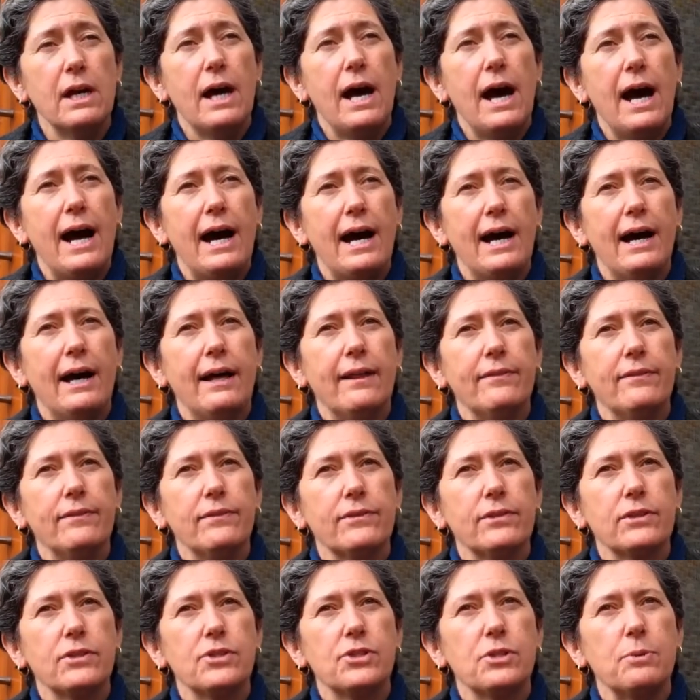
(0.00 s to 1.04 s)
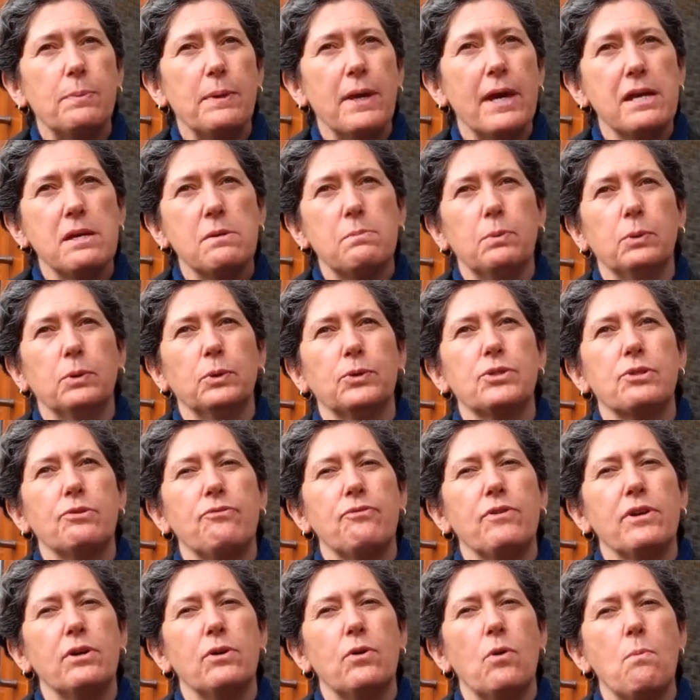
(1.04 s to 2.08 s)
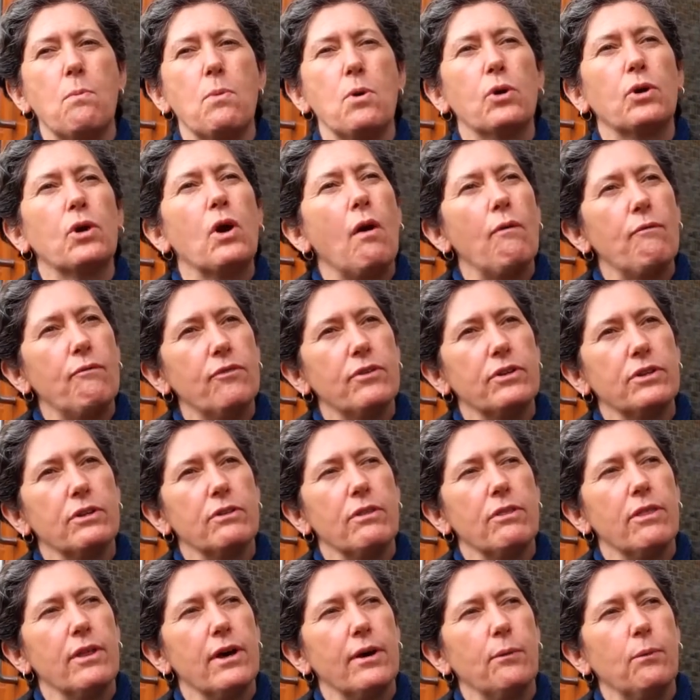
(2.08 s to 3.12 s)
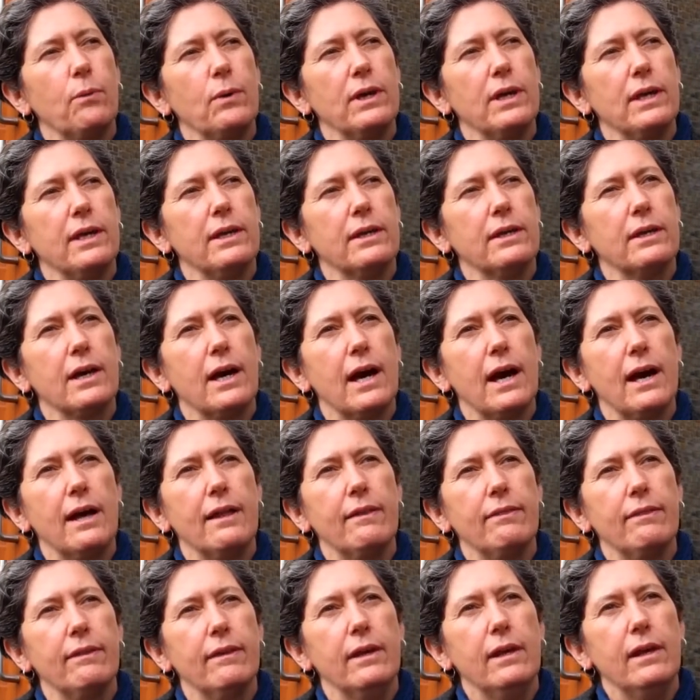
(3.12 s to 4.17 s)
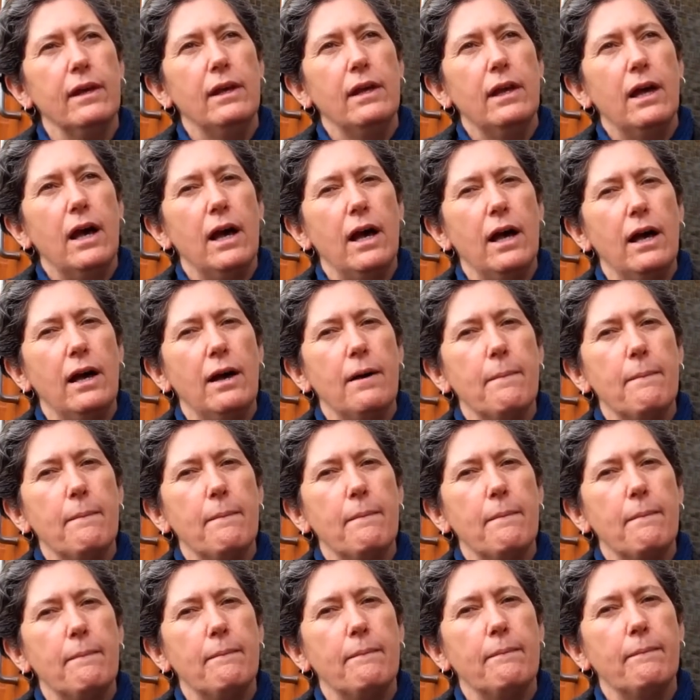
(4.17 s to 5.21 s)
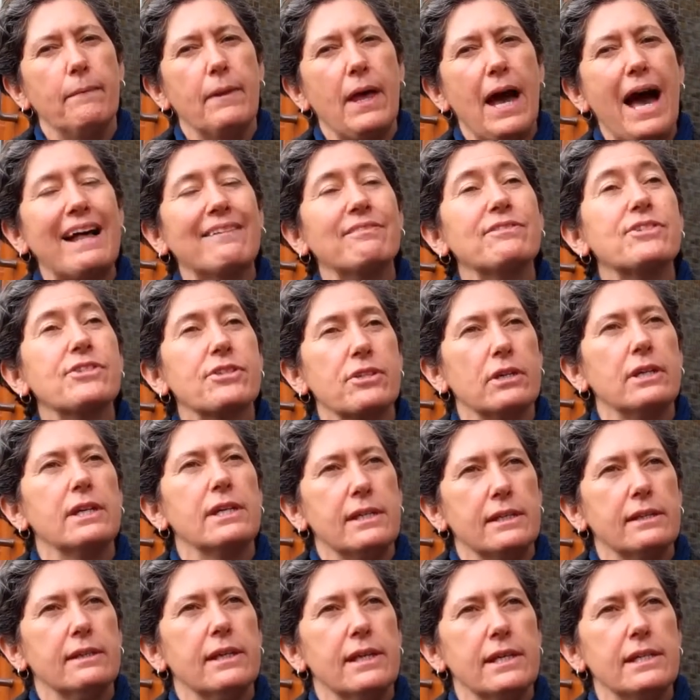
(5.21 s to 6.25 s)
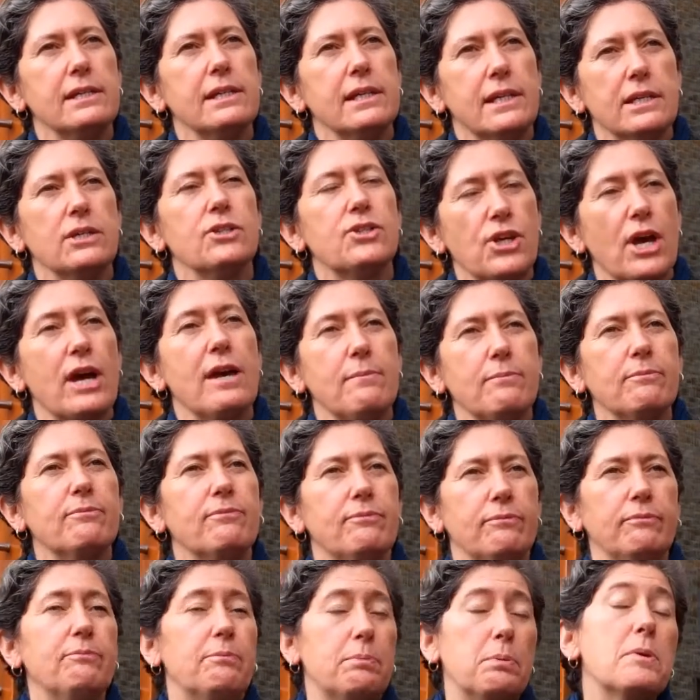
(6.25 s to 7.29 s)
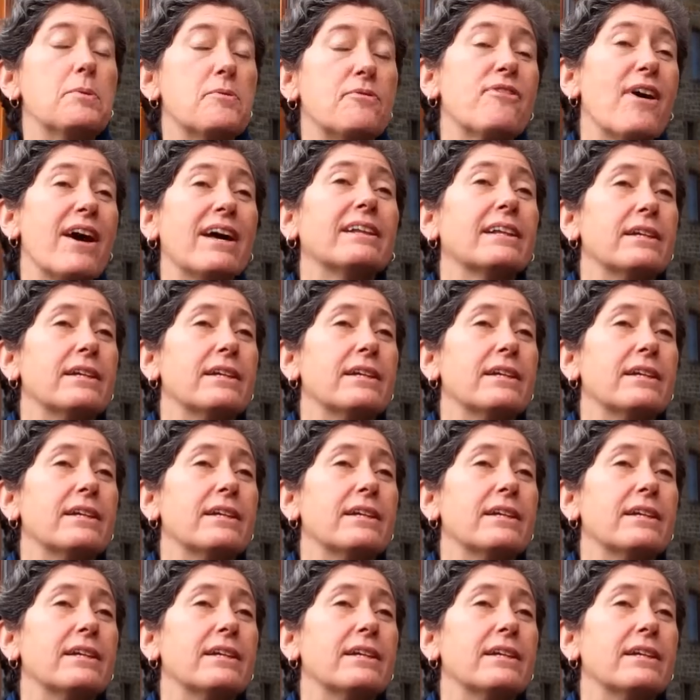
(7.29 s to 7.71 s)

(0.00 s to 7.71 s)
and to be able to feel more confident that we can um, answer e each aim fairly